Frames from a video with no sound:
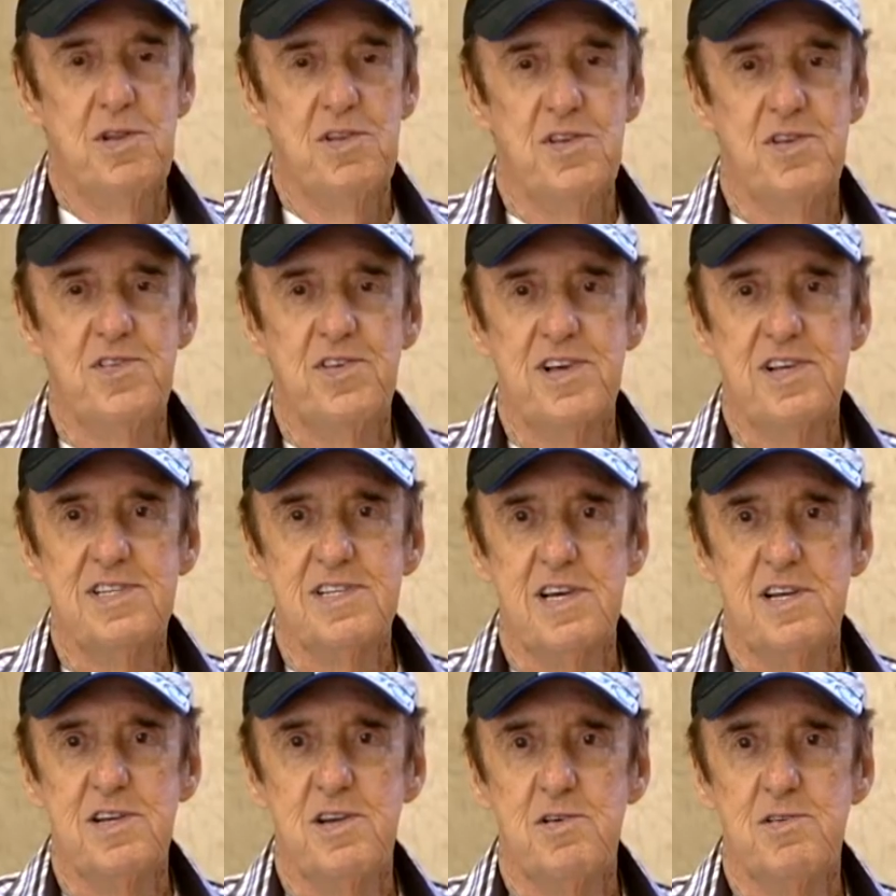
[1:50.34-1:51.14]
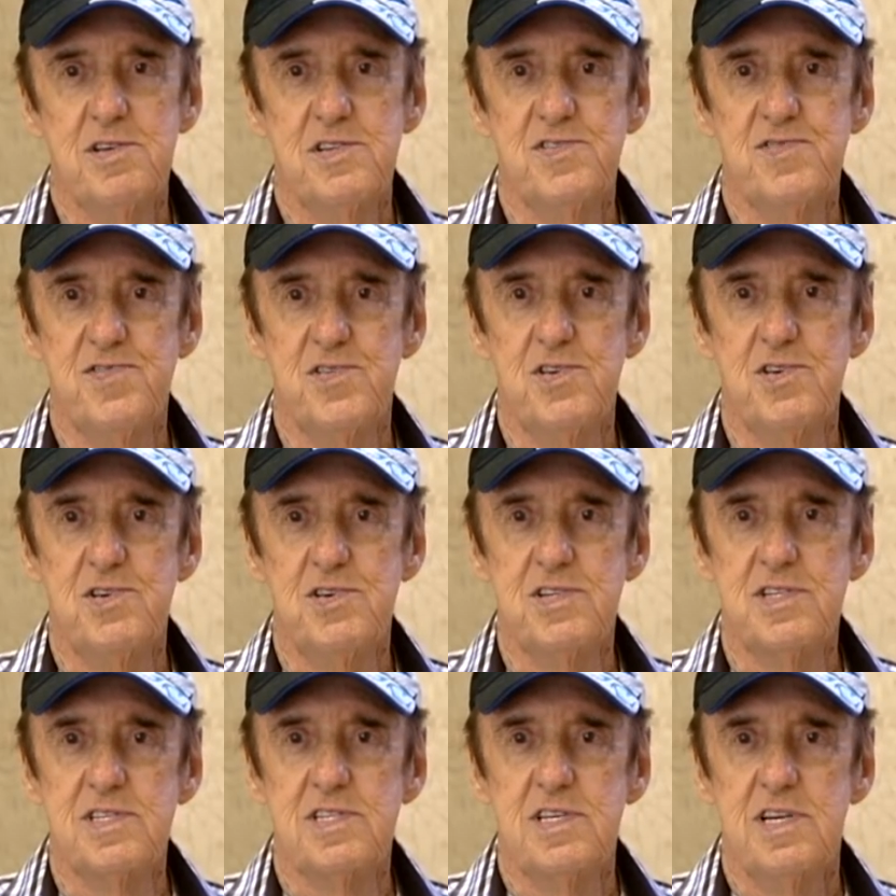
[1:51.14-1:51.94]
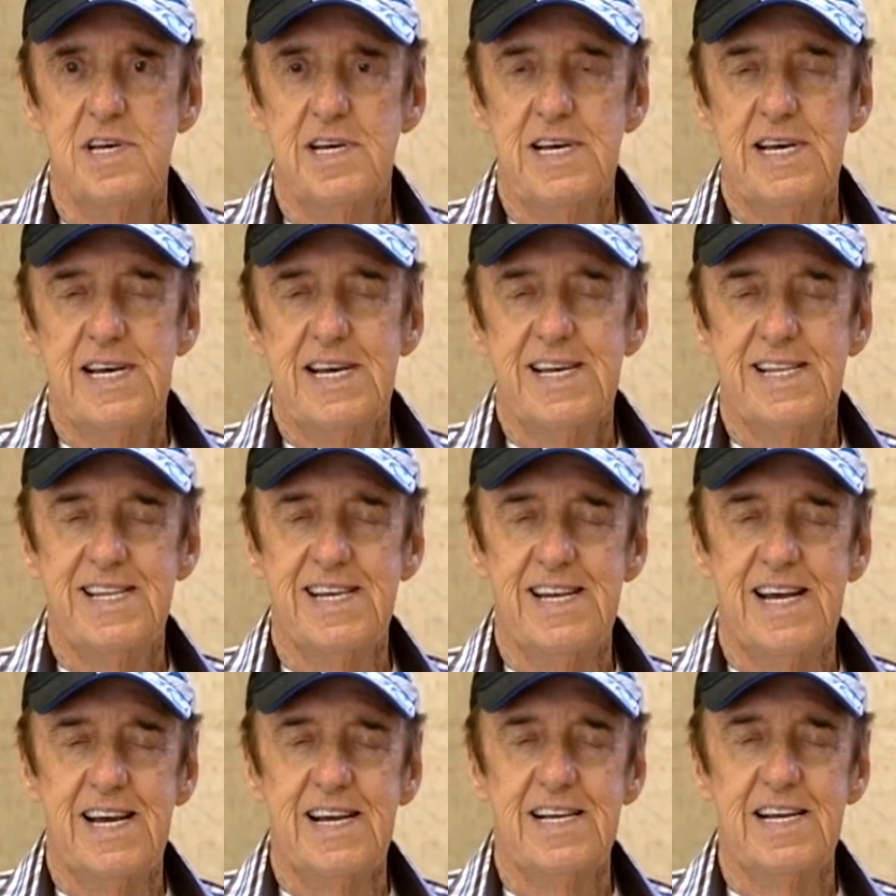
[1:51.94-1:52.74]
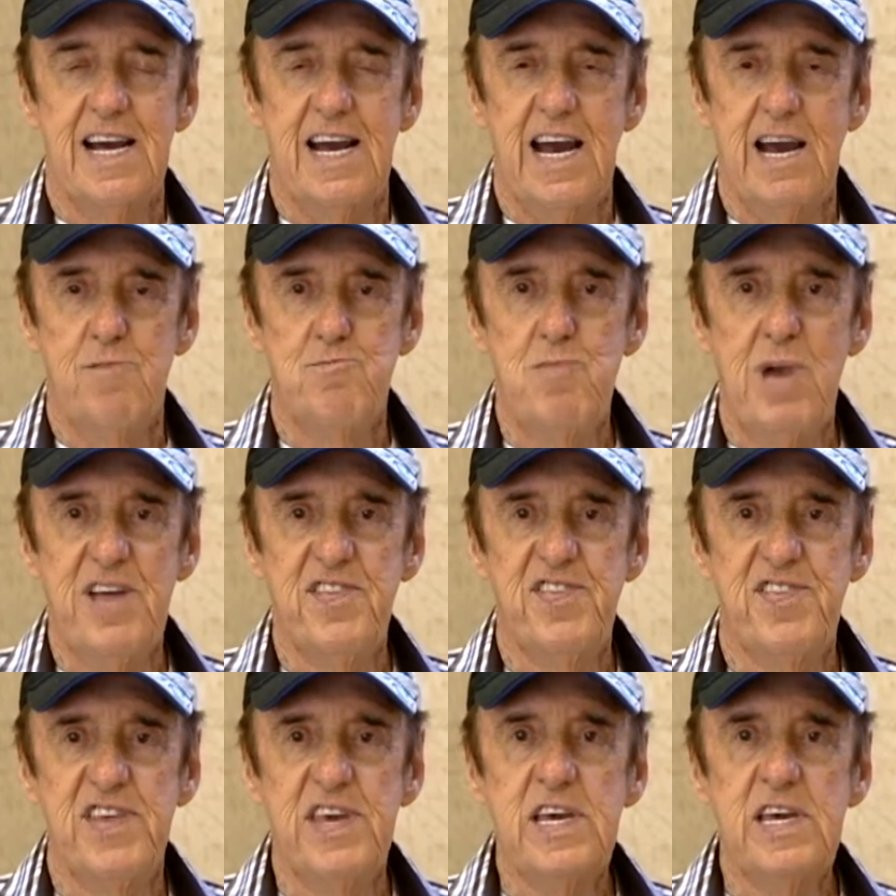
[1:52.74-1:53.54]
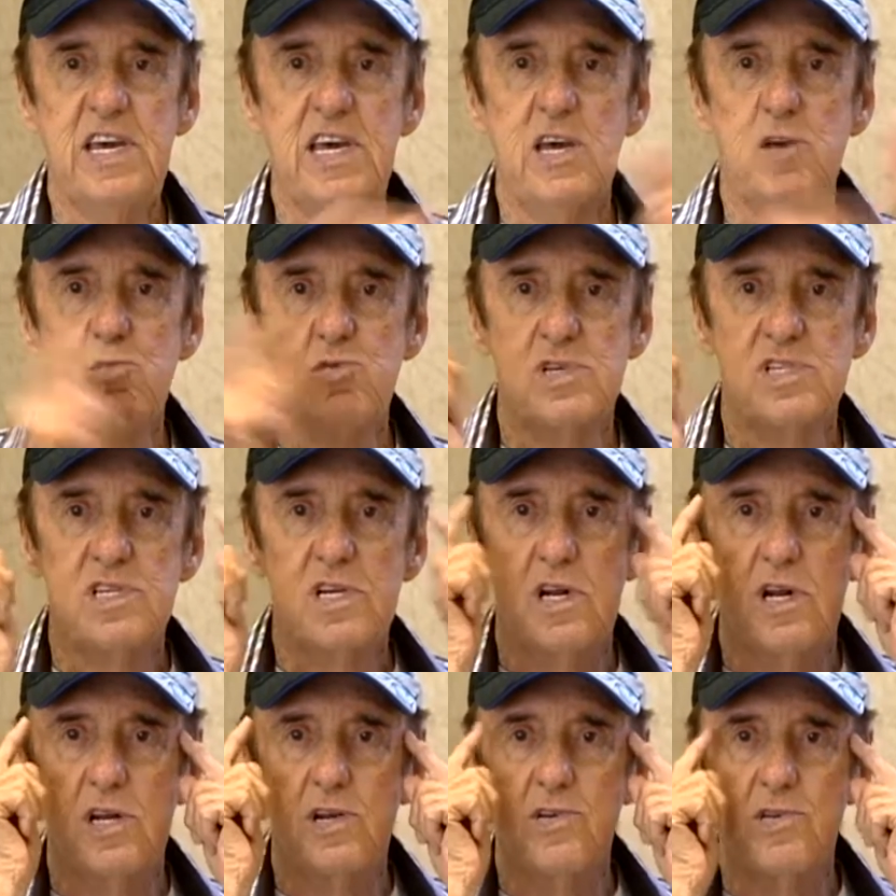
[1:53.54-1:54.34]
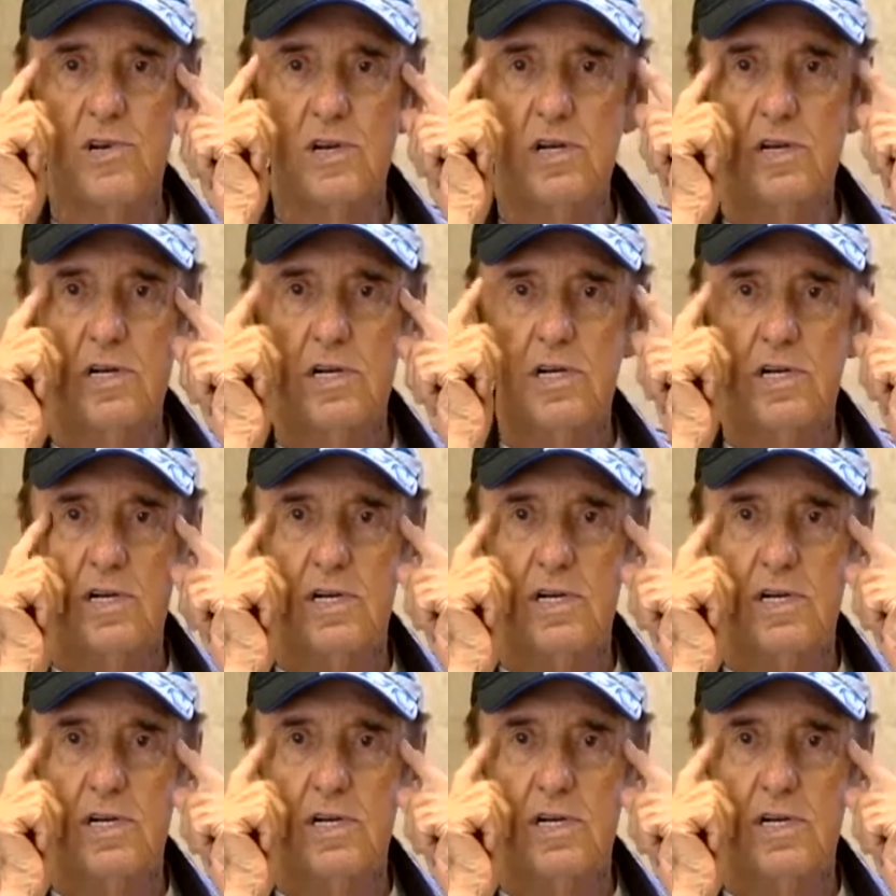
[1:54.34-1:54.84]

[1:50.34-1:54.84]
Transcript: of the things I noticed first, that my thinking was clearer,